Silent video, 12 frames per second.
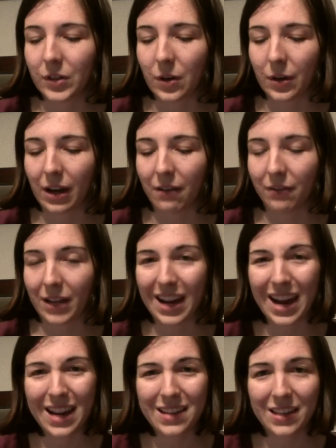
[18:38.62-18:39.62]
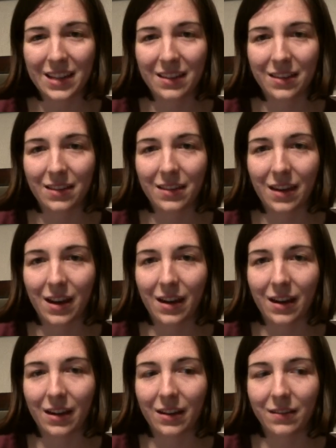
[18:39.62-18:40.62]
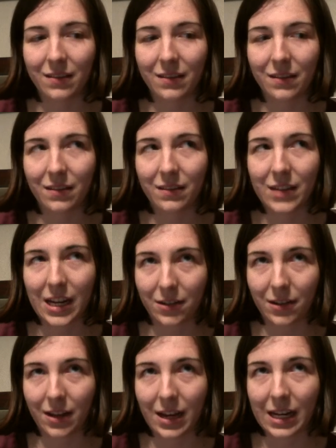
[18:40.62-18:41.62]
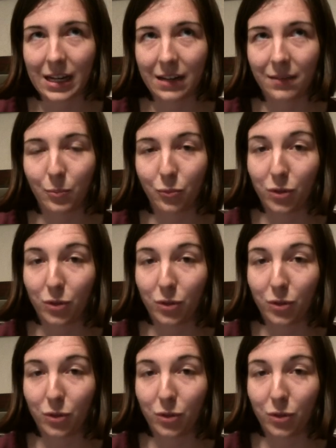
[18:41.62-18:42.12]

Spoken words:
So I have, like, Hyacinth, Dandelion,